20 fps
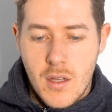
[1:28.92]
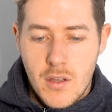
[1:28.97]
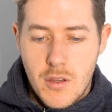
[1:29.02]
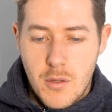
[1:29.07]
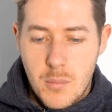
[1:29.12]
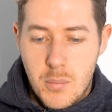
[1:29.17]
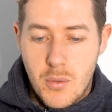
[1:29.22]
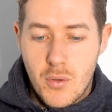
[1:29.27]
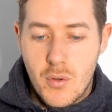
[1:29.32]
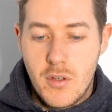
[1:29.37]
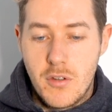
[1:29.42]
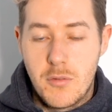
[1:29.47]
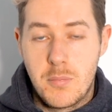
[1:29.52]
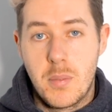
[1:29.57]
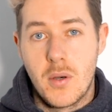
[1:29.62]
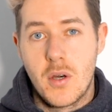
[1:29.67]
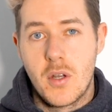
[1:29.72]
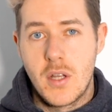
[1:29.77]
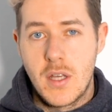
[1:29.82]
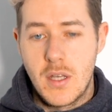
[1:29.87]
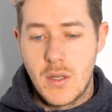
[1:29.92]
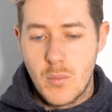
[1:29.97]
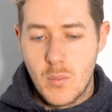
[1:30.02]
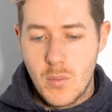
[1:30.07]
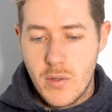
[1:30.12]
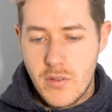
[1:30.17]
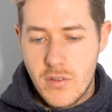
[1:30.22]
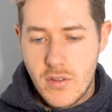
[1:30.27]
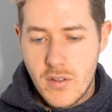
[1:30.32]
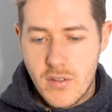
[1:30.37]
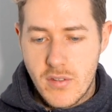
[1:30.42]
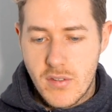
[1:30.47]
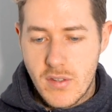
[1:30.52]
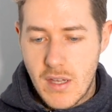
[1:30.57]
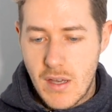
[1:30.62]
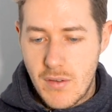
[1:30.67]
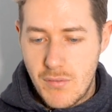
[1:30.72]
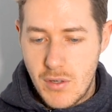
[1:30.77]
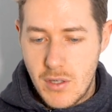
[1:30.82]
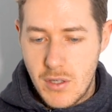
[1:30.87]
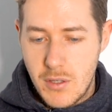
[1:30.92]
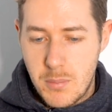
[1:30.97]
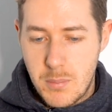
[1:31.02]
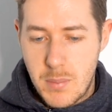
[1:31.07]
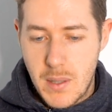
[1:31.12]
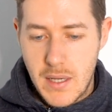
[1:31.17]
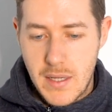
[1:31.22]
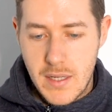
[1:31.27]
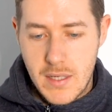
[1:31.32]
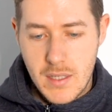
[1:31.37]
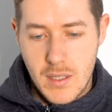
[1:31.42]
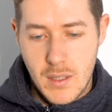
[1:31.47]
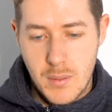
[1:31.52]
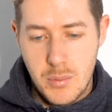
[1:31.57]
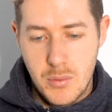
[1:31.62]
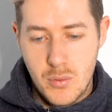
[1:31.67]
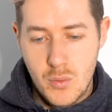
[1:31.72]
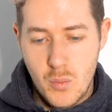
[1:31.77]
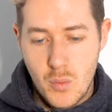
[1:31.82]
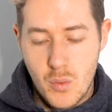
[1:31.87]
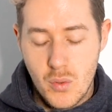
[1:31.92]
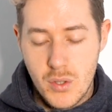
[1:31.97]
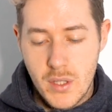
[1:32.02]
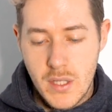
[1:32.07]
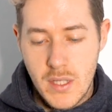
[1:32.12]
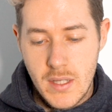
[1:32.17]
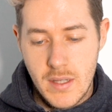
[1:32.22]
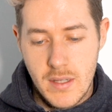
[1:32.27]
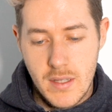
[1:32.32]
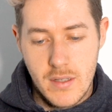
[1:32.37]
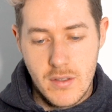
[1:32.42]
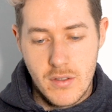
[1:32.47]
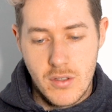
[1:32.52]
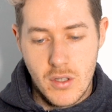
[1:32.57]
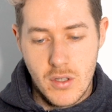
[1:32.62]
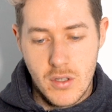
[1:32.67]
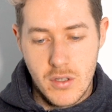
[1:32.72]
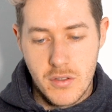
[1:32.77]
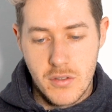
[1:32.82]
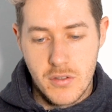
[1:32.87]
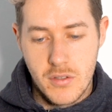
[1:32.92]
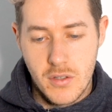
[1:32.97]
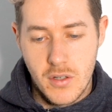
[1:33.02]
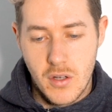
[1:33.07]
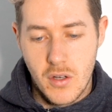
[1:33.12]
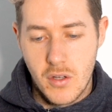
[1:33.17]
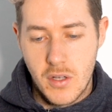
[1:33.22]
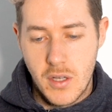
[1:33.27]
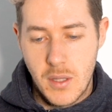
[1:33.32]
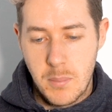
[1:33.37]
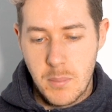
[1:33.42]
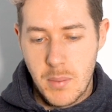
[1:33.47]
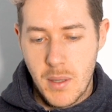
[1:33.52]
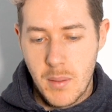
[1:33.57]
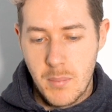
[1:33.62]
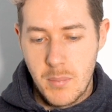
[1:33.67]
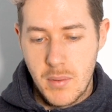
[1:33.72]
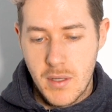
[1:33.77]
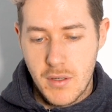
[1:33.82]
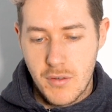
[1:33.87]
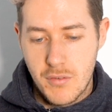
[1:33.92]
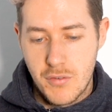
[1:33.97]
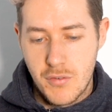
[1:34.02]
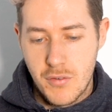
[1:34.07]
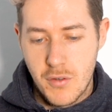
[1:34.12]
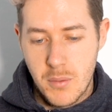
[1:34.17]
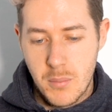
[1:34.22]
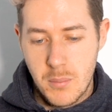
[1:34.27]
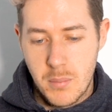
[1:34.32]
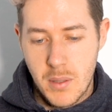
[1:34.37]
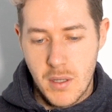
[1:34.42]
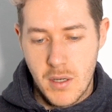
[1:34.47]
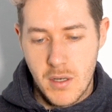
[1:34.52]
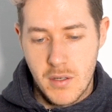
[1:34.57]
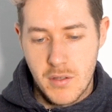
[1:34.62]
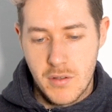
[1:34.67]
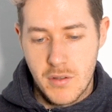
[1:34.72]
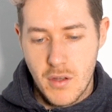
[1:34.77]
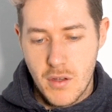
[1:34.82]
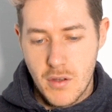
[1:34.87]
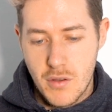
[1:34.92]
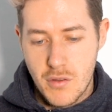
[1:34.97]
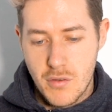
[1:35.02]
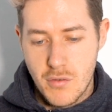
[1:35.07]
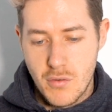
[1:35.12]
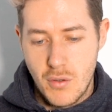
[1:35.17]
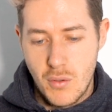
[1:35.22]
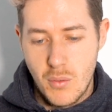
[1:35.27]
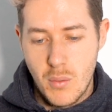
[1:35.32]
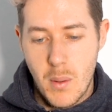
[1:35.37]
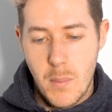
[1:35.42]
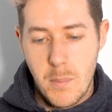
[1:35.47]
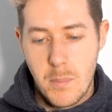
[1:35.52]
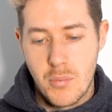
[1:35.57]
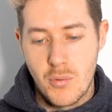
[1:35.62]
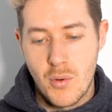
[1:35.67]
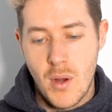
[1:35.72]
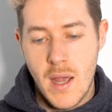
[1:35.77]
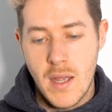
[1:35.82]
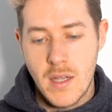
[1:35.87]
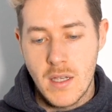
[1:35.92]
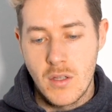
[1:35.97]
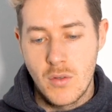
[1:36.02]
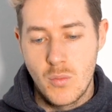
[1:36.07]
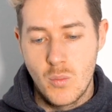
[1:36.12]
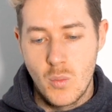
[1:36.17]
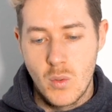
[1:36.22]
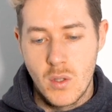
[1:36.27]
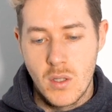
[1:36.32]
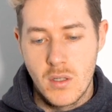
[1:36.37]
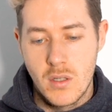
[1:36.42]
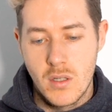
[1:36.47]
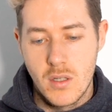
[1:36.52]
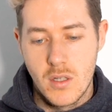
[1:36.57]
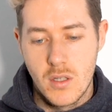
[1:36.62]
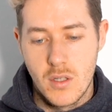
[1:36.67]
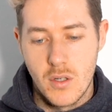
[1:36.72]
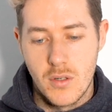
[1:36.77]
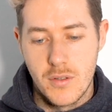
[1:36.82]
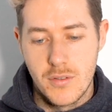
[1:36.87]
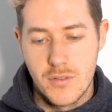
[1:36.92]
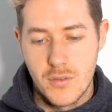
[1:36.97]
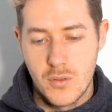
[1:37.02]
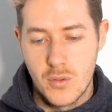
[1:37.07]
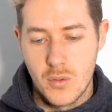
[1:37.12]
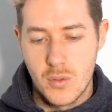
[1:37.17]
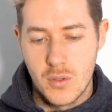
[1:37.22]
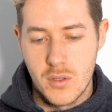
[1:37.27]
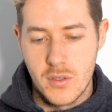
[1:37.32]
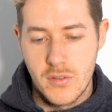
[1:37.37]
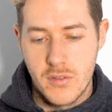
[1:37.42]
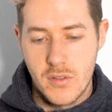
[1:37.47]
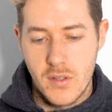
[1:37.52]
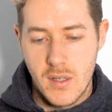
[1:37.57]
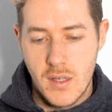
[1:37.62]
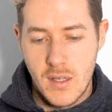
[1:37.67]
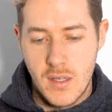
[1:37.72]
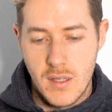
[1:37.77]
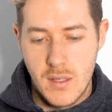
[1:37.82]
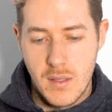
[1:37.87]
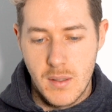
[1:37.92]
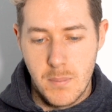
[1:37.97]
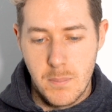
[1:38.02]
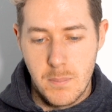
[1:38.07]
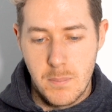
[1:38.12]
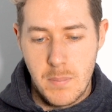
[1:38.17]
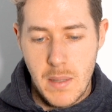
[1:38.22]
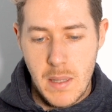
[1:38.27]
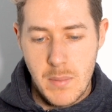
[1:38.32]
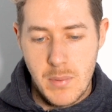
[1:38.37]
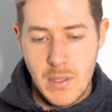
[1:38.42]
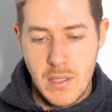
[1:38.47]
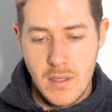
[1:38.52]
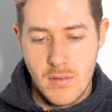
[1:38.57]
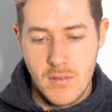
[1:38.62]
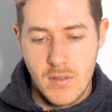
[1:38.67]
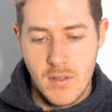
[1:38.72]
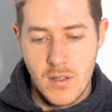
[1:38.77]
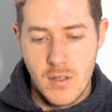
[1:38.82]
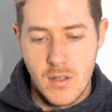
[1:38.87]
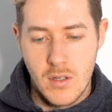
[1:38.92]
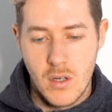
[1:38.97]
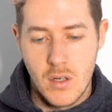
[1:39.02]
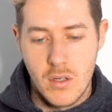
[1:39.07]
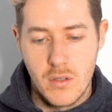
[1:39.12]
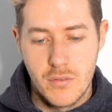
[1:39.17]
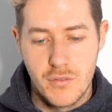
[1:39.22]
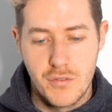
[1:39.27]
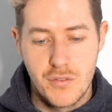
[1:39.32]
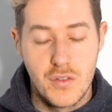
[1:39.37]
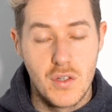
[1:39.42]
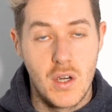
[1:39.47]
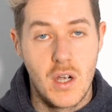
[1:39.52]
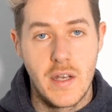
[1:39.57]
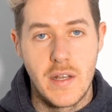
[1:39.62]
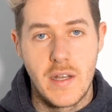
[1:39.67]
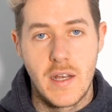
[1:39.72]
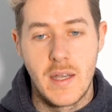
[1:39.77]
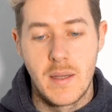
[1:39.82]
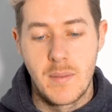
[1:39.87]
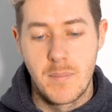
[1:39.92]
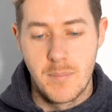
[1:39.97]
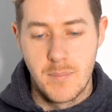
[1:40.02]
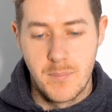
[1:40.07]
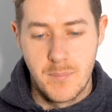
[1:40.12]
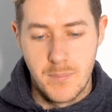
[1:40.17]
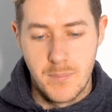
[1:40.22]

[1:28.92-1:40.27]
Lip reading: The boy's body was discovered by a couple walking their dogs on a public footpath through Brackenwood Golf Course in Bebbington on Friday.